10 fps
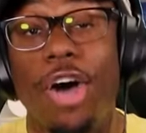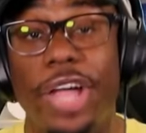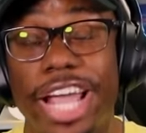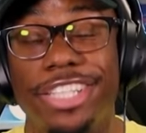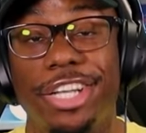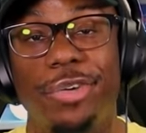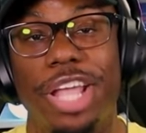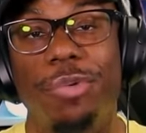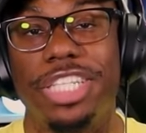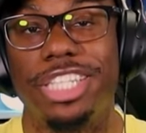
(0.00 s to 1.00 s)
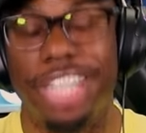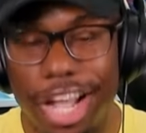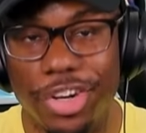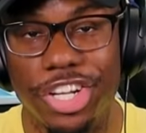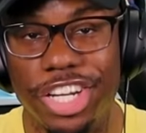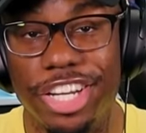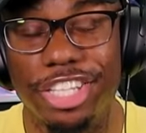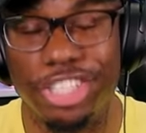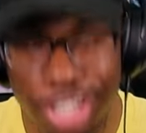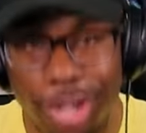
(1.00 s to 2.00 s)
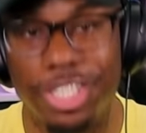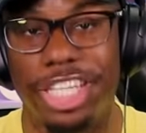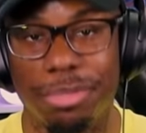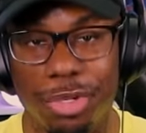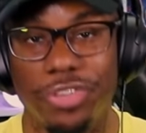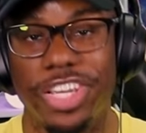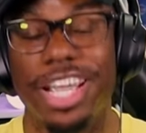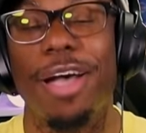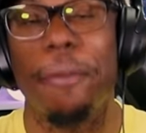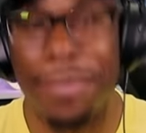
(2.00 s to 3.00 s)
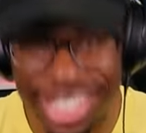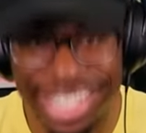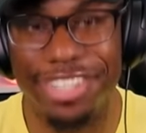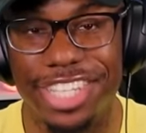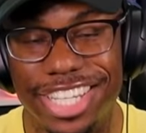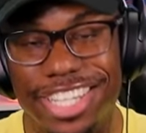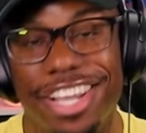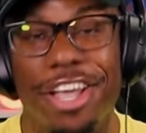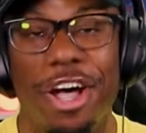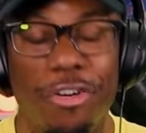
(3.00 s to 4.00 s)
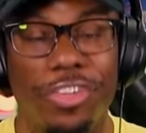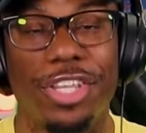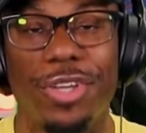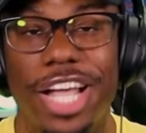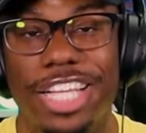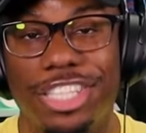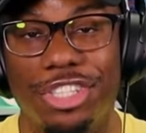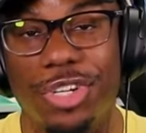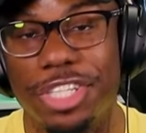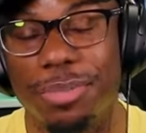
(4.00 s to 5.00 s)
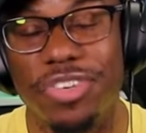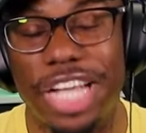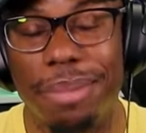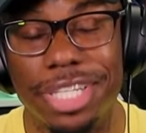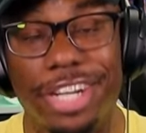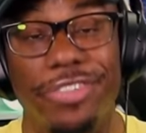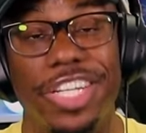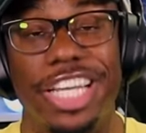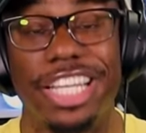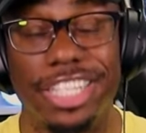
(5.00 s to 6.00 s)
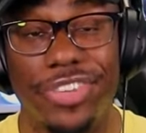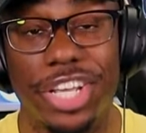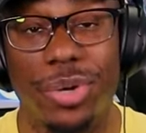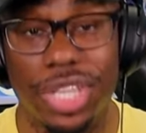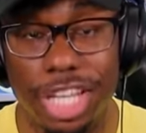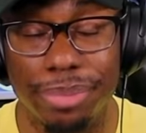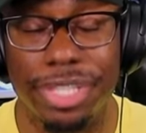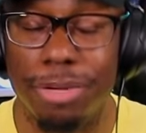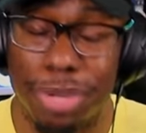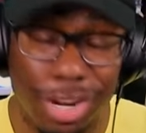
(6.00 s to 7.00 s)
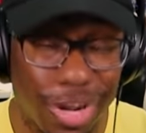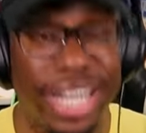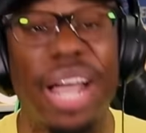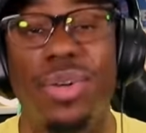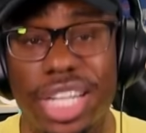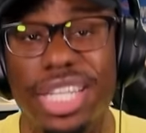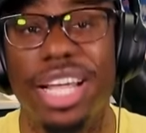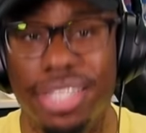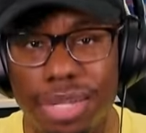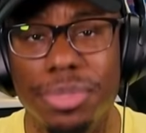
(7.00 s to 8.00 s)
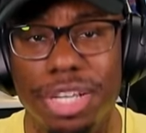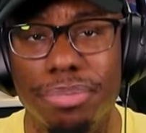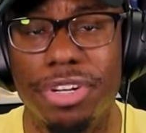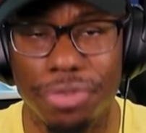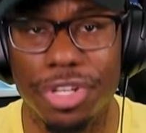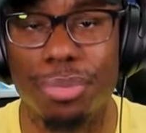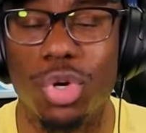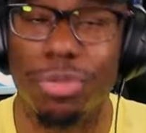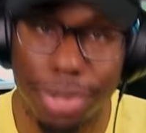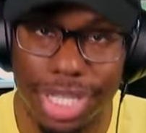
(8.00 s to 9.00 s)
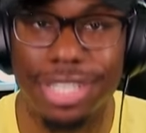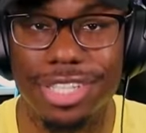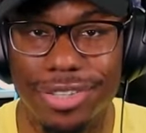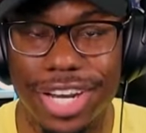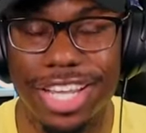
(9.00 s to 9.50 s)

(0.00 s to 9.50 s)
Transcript: Okay, so that was a childhood nostalgic movie, Matilda. Hopefully you guys enjoyed this movie commentary. If you did, give this video a thumbs up. Like right now, click that thumbs up button for your boy, please, all